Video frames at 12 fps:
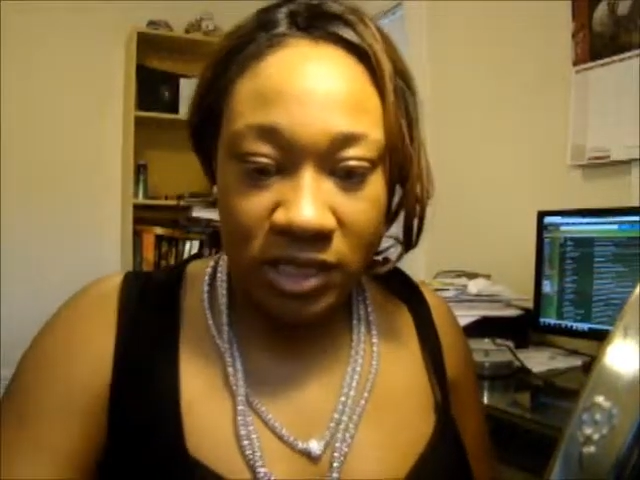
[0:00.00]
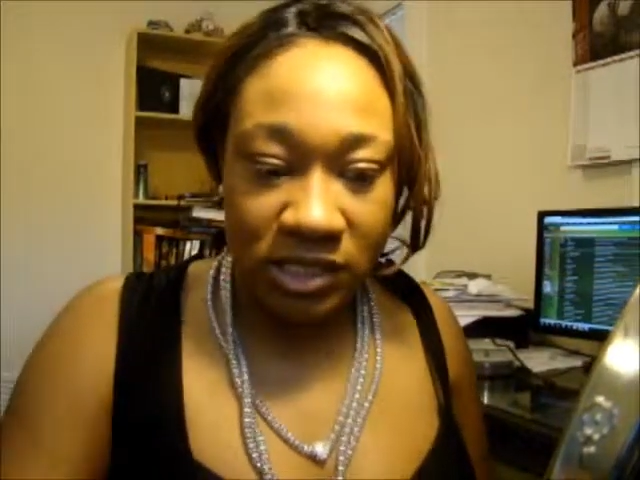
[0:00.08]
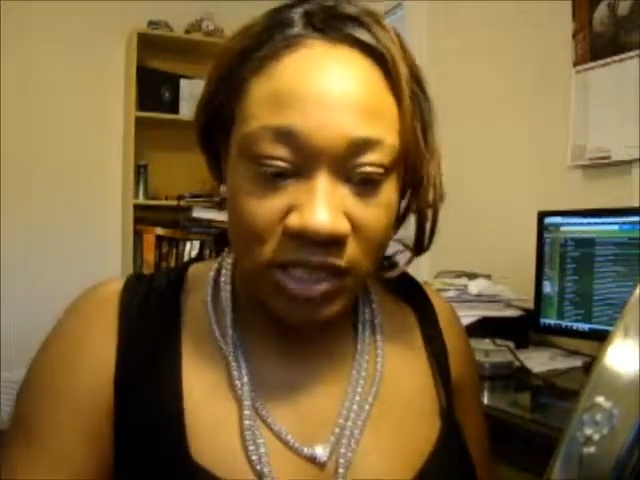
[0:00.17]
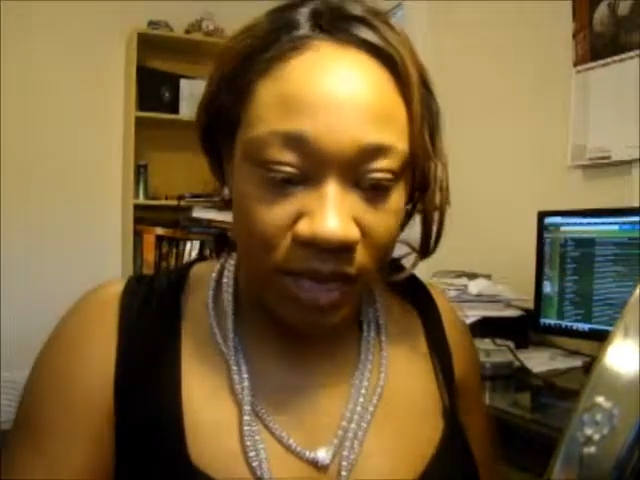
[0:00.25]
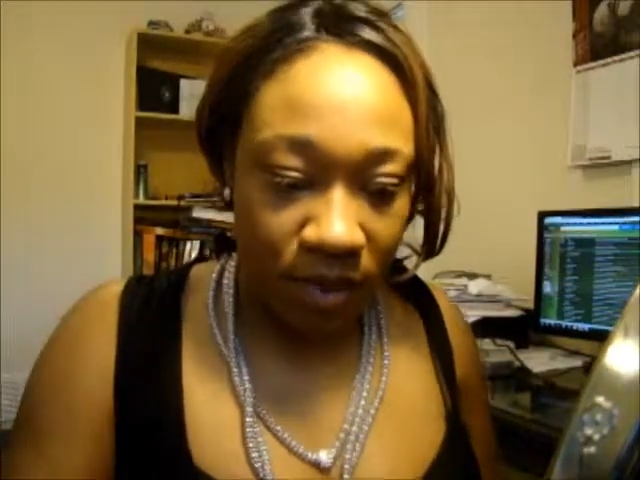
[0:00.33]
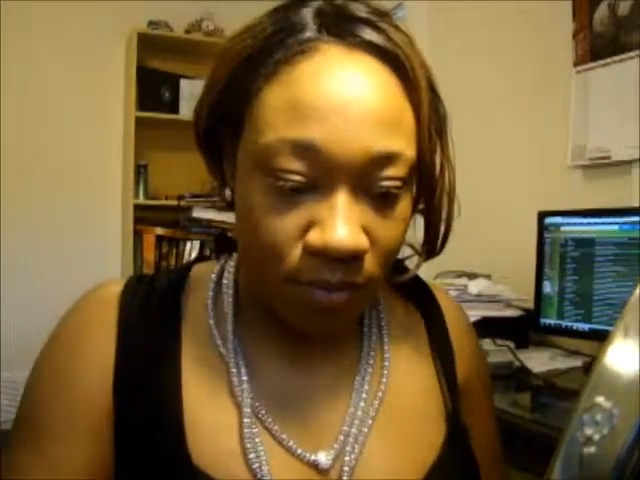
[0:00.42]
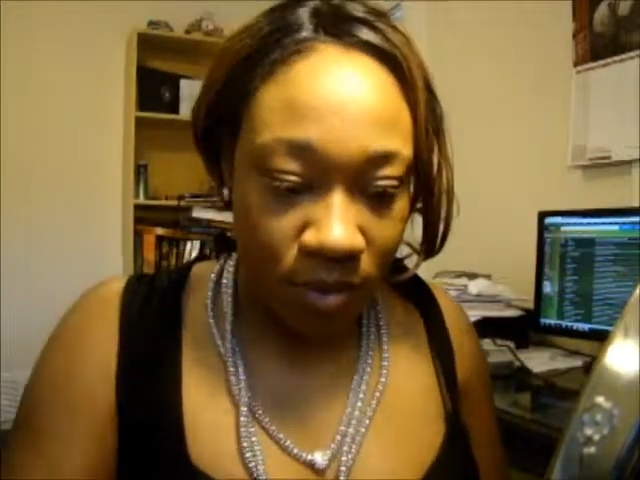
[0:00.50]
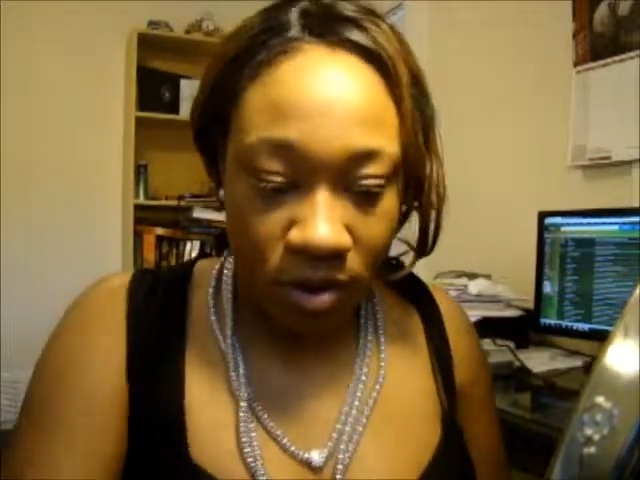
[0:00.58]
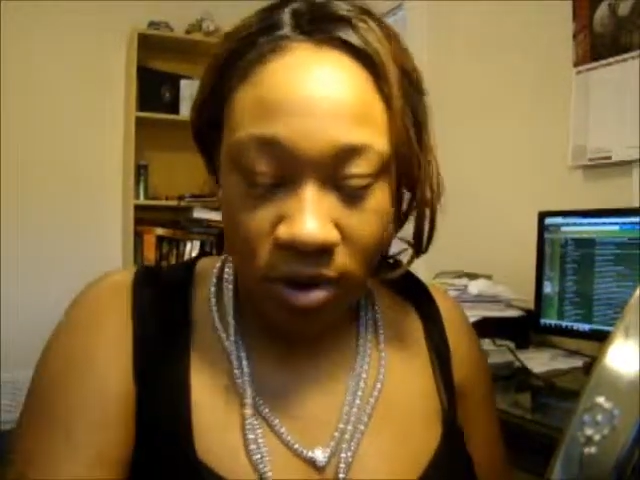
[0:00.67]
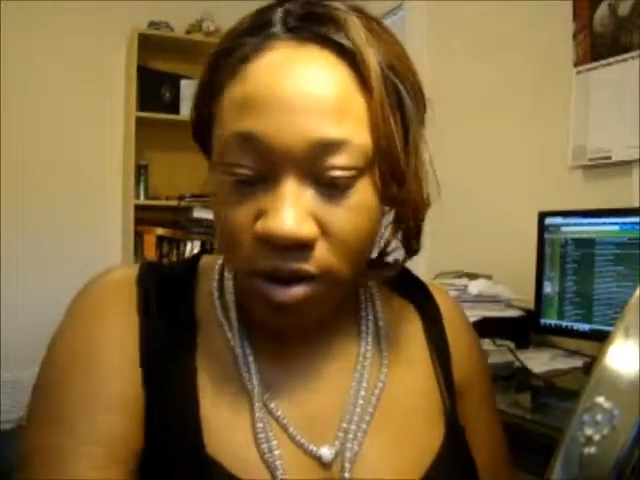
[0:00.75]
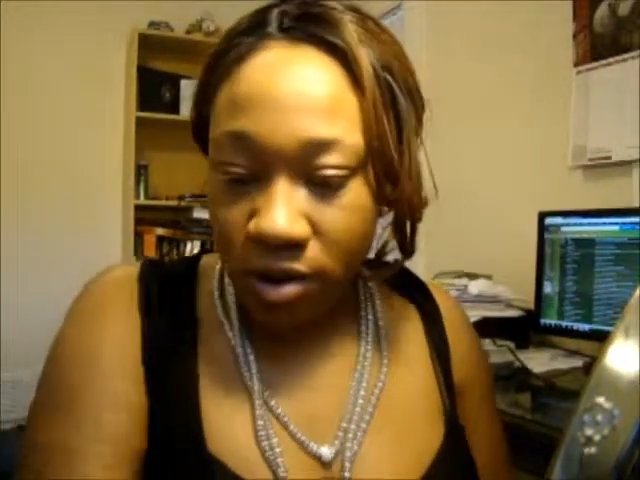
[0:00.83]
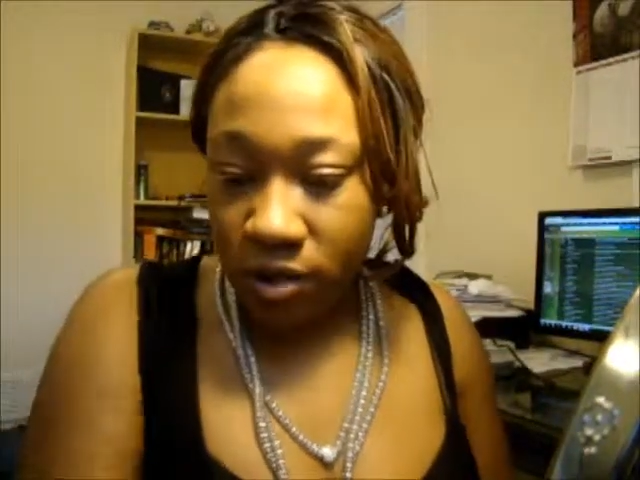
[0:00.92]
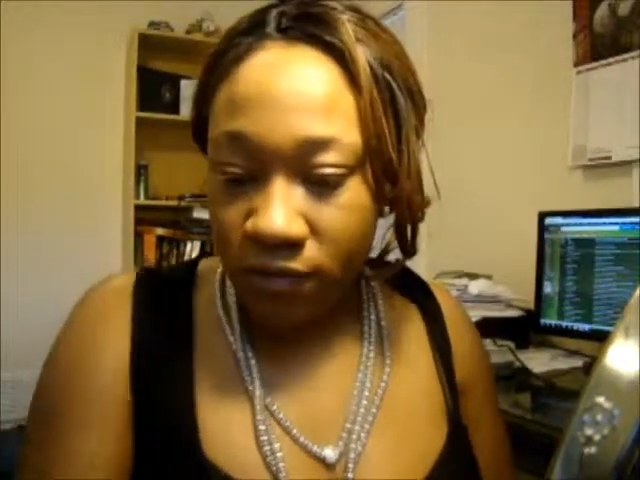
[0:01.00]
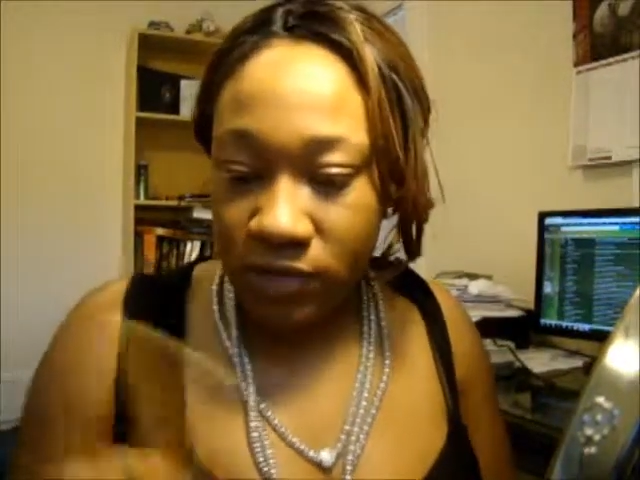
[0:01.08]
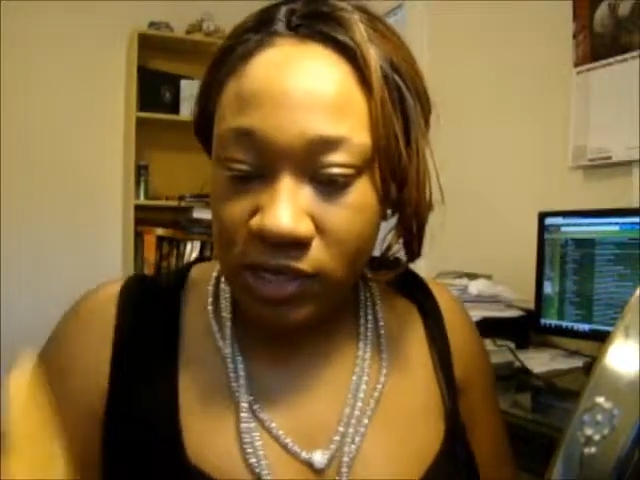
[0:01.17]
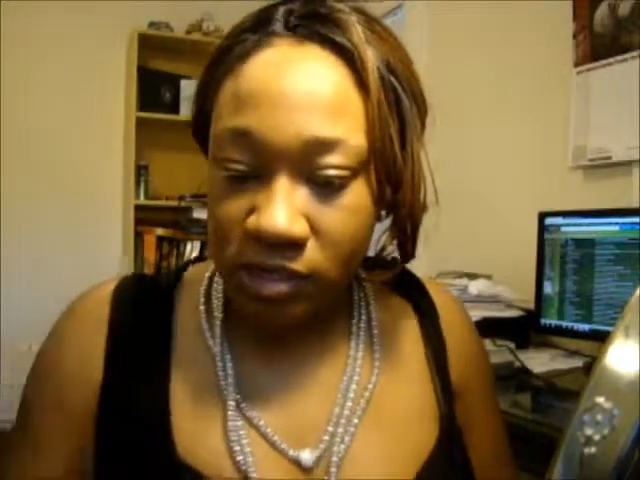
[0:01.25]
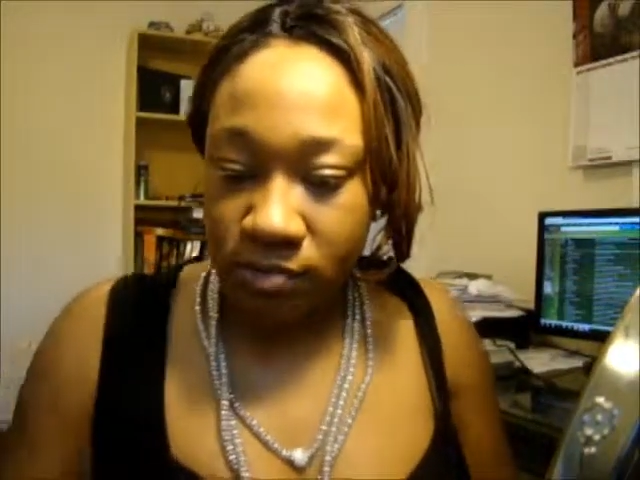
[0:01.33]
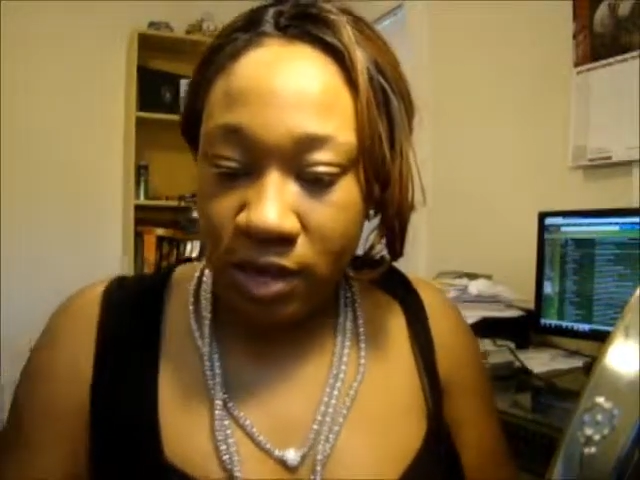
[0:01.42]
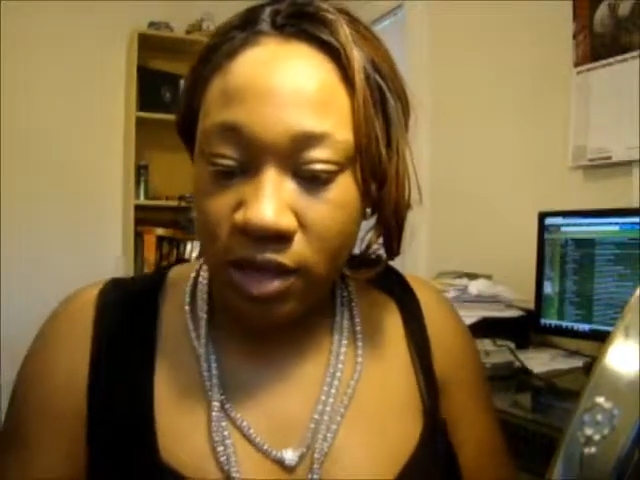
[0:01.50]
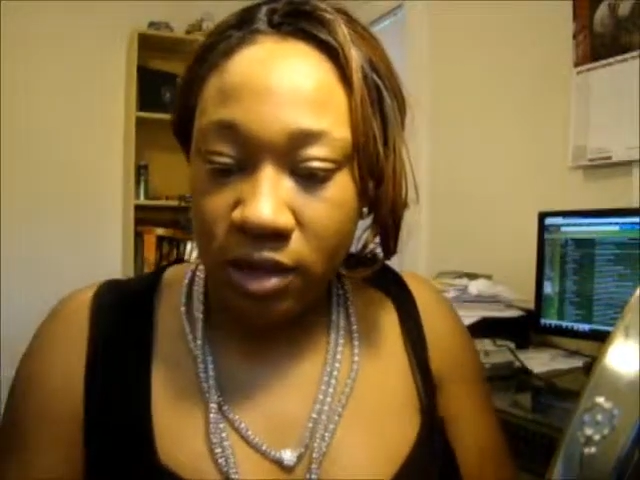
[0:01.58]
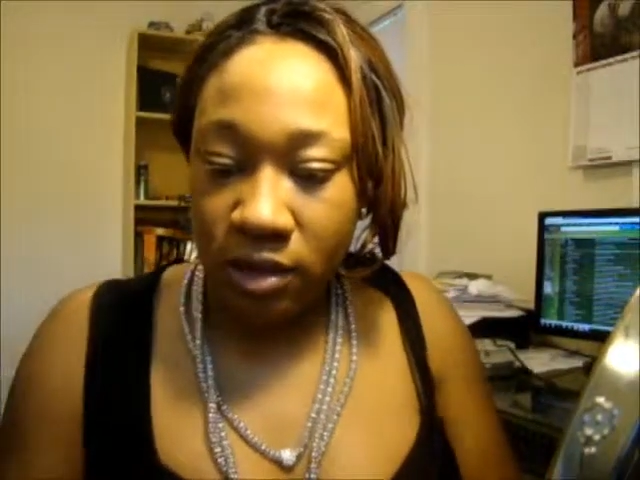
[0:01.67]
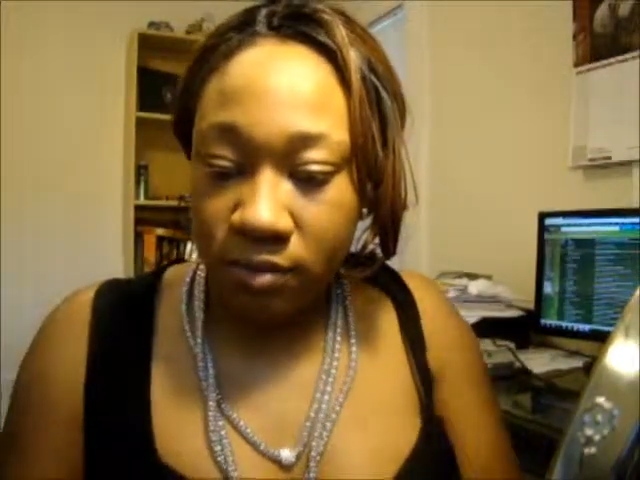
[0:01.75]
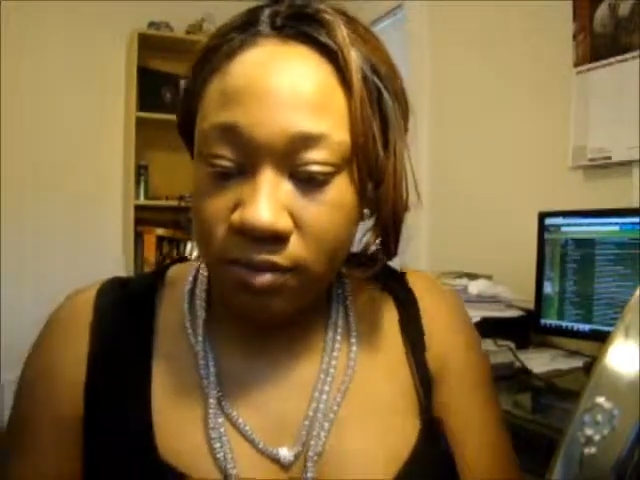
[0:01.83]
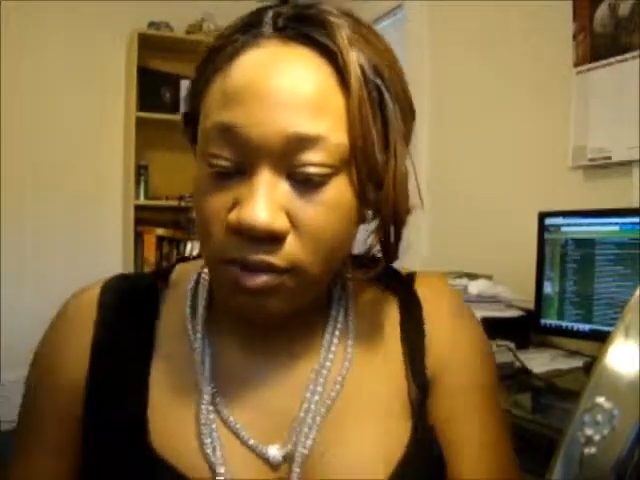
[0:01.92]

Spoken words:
second part of this makeup,